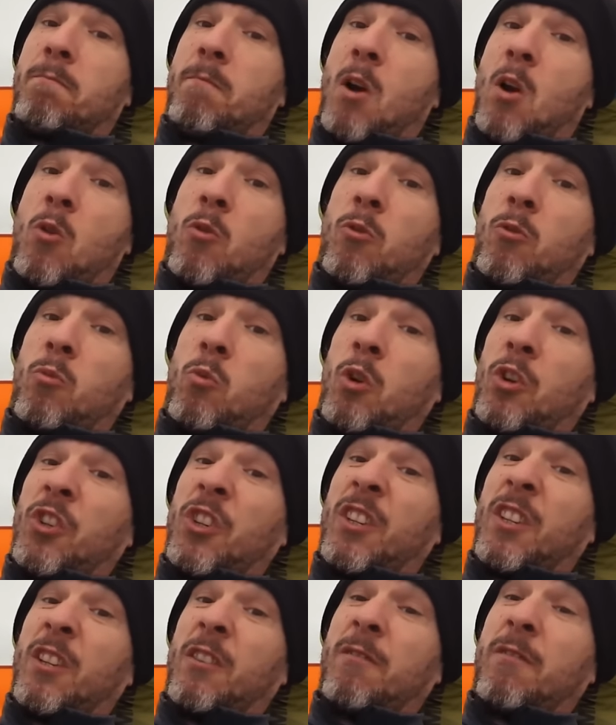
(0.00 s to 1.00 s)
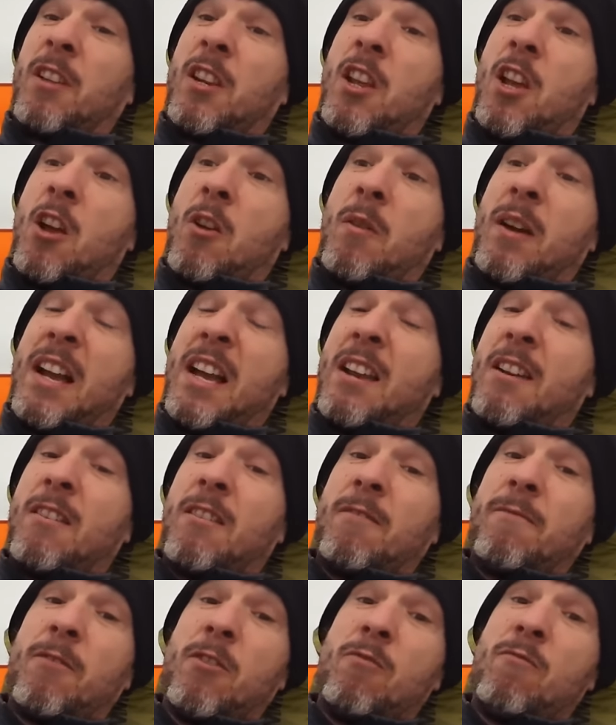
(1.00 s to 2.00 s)
both watching this video
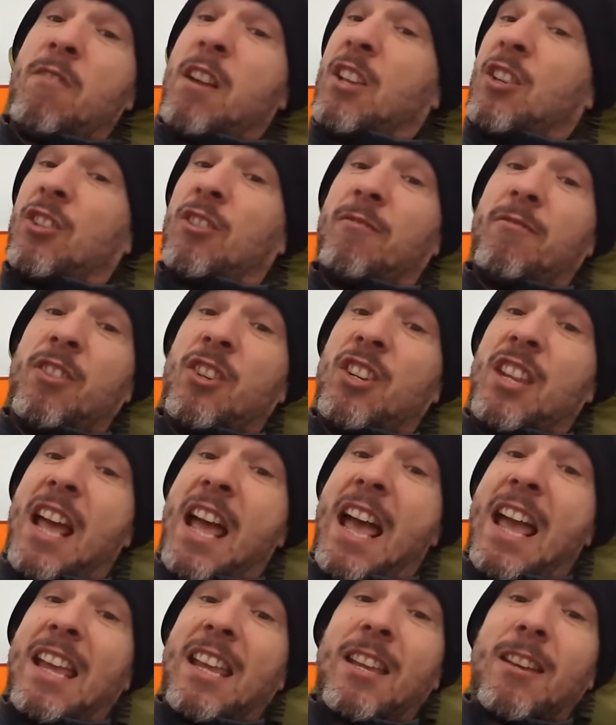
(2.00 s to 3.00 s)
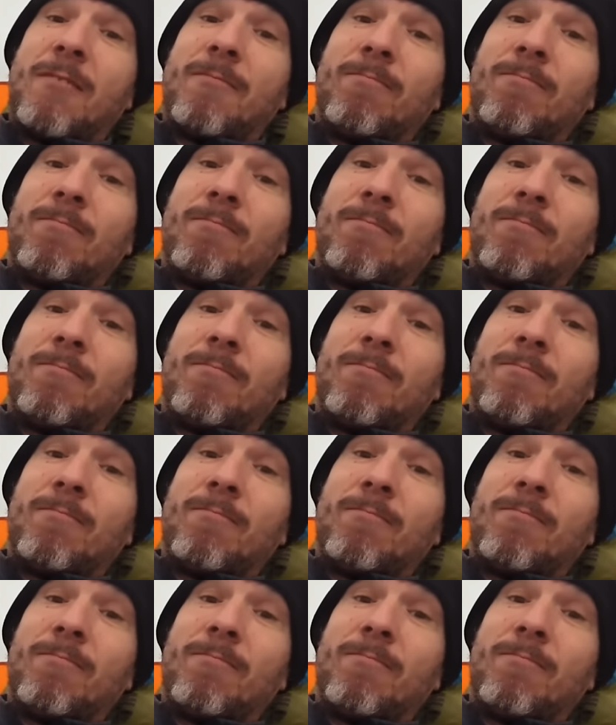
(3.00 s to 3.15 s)
and for the rest of the day.